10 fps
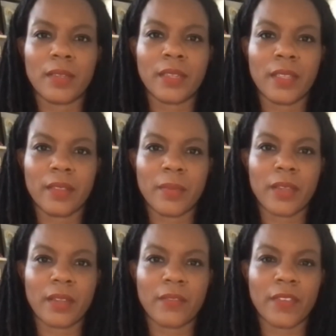in the
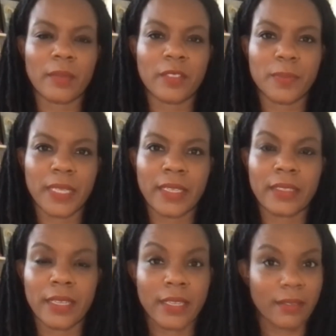American Families Plan.
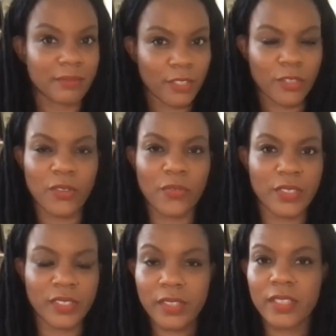Like, if we
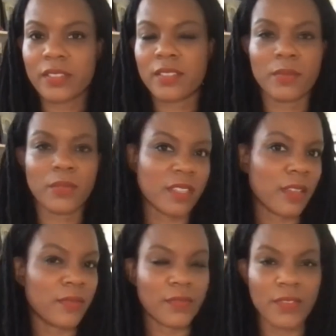did this, it would
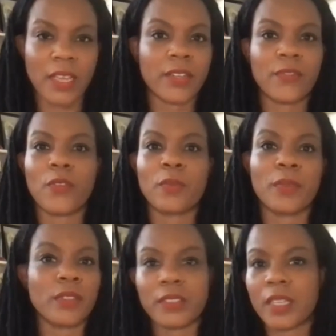save $94
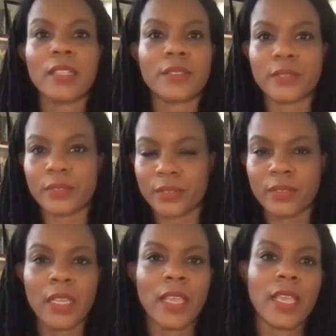billion.
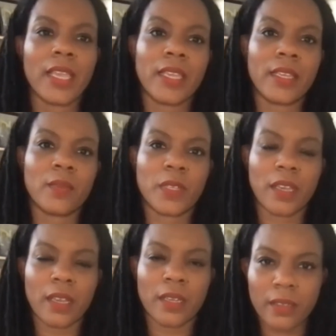And we
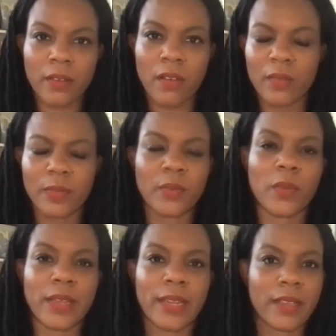got a call from the
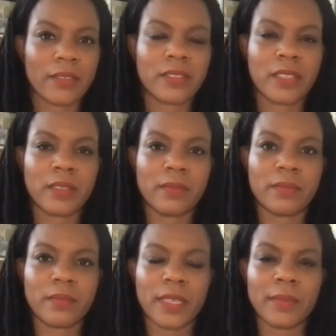White House and
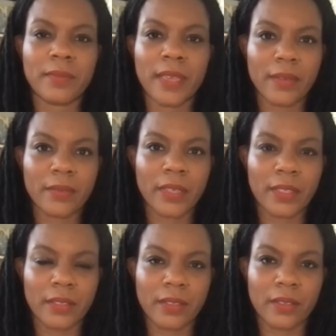met
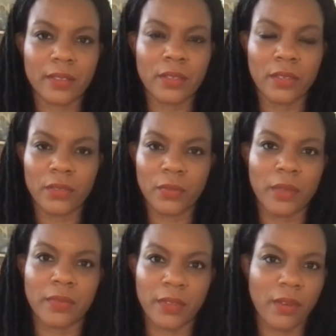with, 3
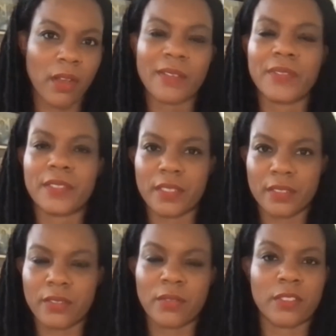of their
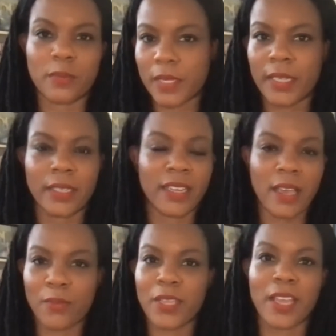offices to explain
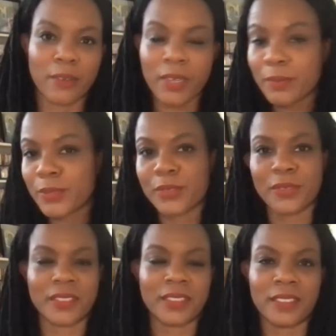how we got our
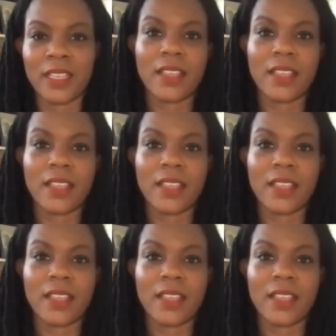numbers. And